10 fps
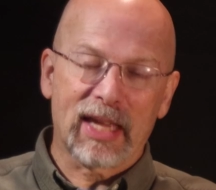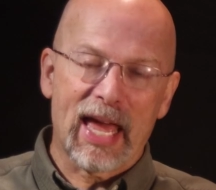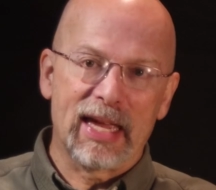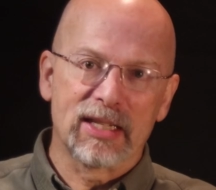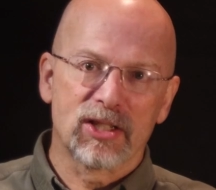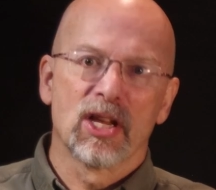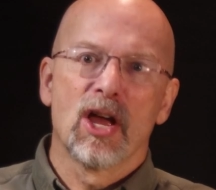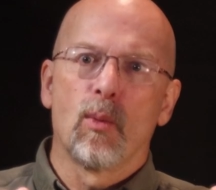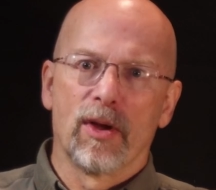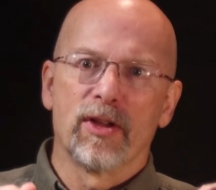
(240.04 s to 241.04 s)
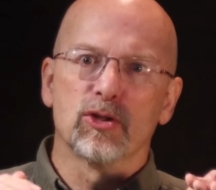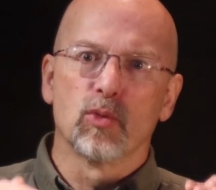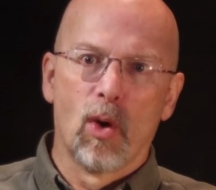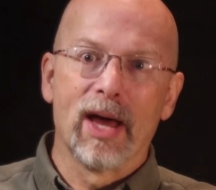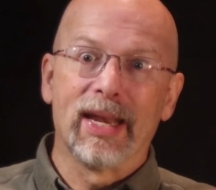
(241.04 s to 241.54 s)
the case where there's
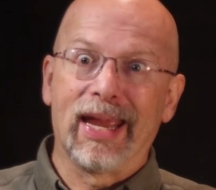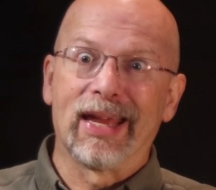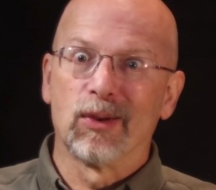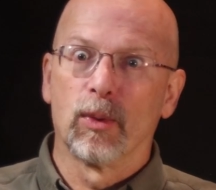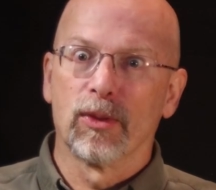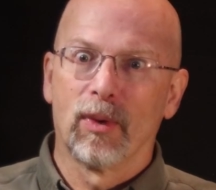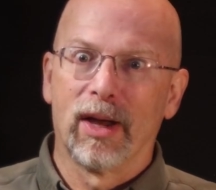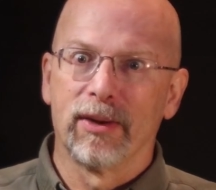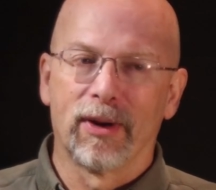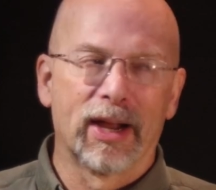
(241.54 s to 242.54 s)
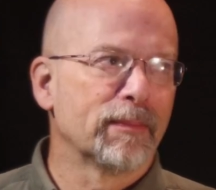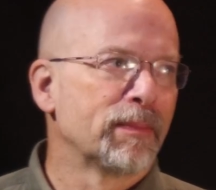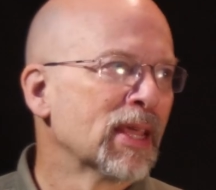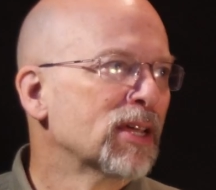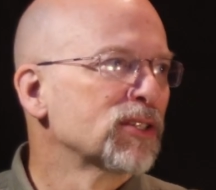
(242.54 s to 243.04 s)
1 ANDed with 1, right?
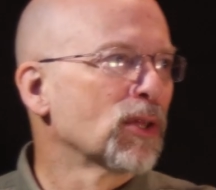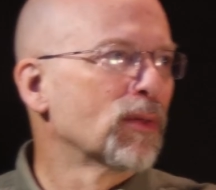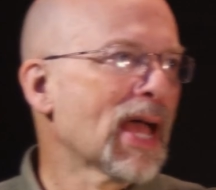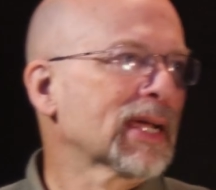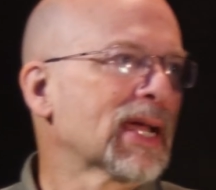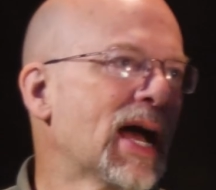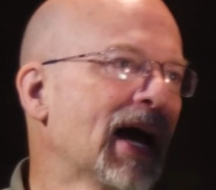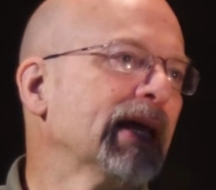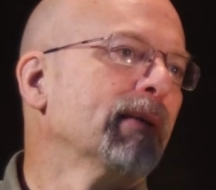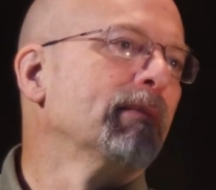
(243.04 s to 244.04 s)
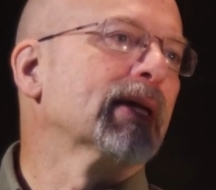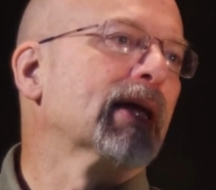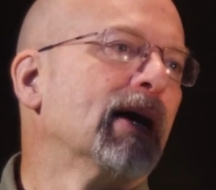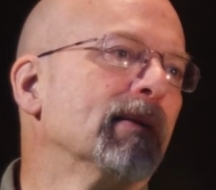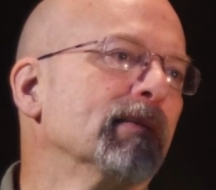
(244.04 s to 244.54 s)
So that guy
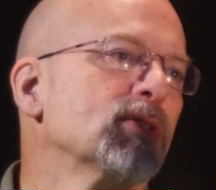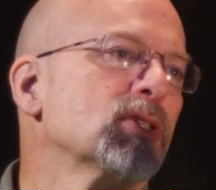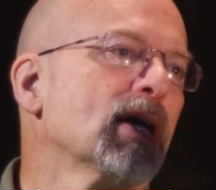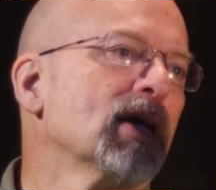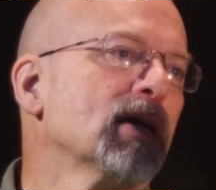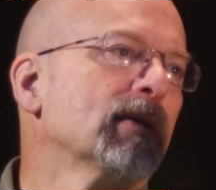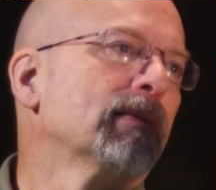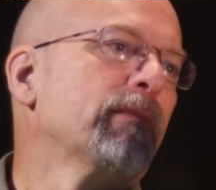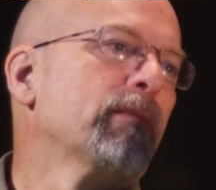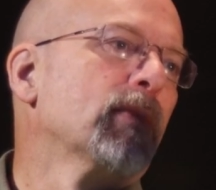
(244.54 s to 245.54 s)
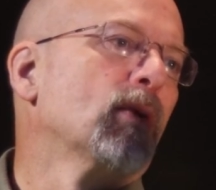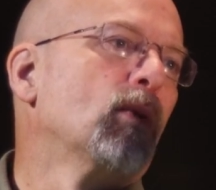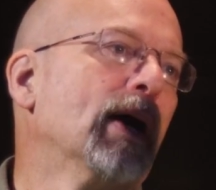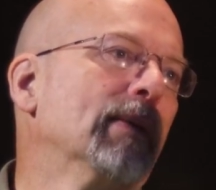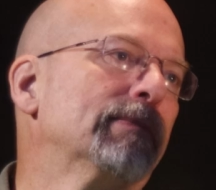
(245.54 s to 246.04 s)
becomes a
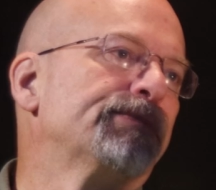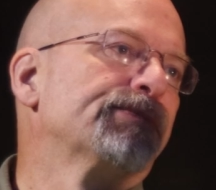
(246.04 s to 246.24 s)
what?